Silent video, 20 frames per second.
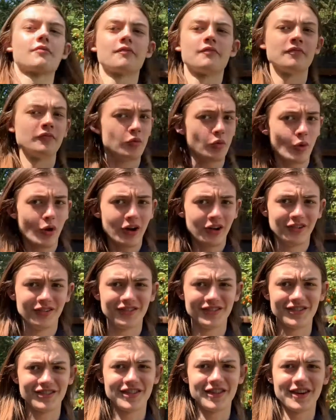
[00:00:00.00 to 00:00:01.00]
While
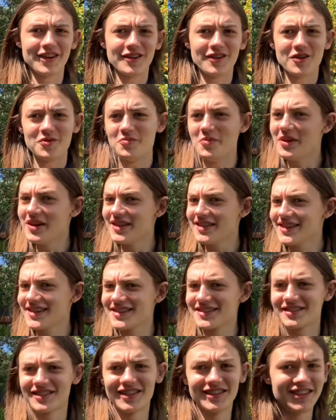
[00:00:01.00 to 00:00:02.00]
there are many
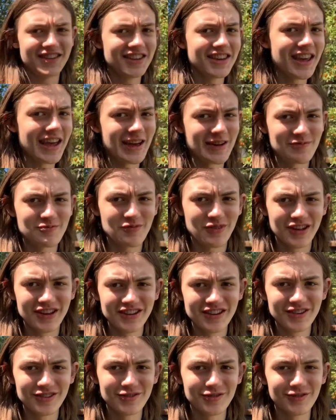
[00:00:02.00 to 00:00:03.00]
things the DM can
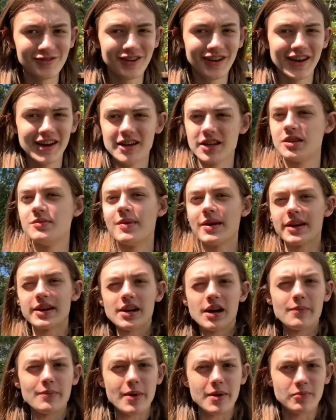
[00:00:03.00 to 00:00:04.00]
do to make
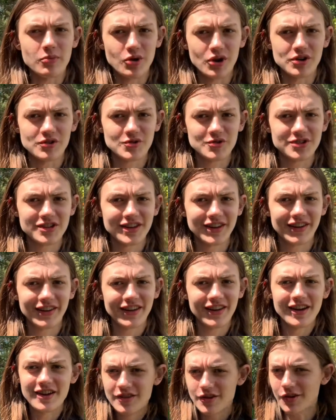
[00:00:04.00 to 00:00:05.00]
combat more interesting,
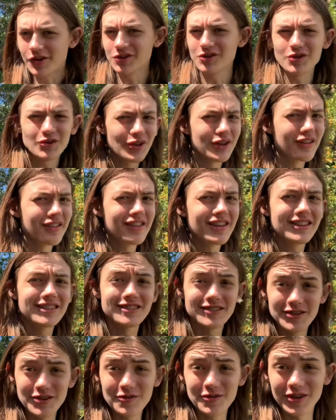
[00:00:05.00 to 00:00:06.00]
there are also a lot of things
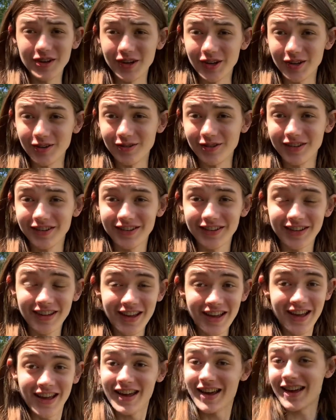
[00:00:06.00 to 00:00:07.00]
you can do.
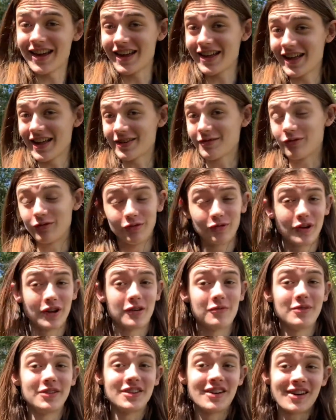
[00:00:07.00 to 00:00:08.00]
That's what we're going to
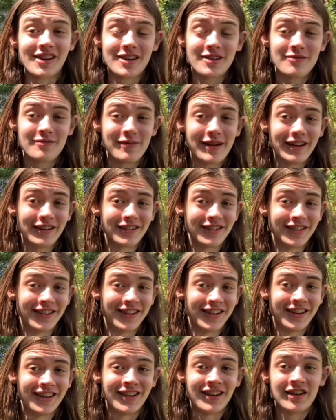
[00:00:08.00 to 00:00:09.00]
be talking about
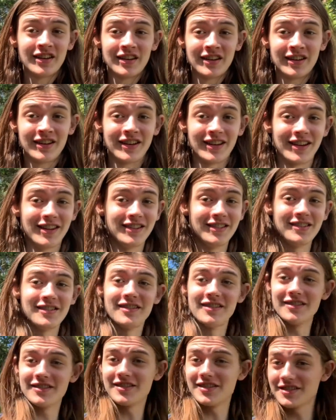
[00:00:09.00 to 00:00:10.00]
in
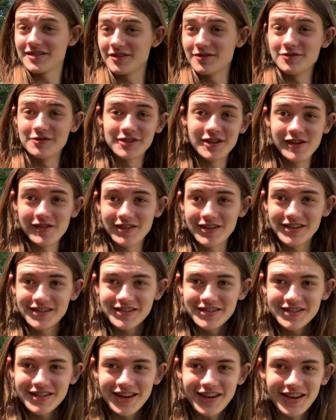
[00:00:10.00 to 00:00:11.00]
this new series,